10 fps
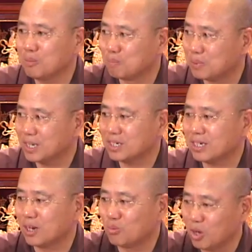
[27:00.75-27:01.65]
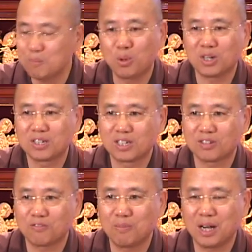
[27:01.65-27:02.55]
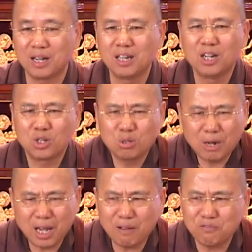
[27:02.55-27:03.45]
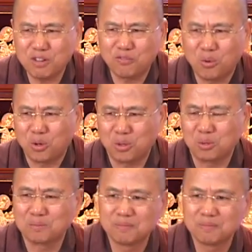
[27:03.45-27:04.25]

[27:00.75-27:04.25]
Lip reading: bliss, and one-pointedness of mind. Too heavy for you.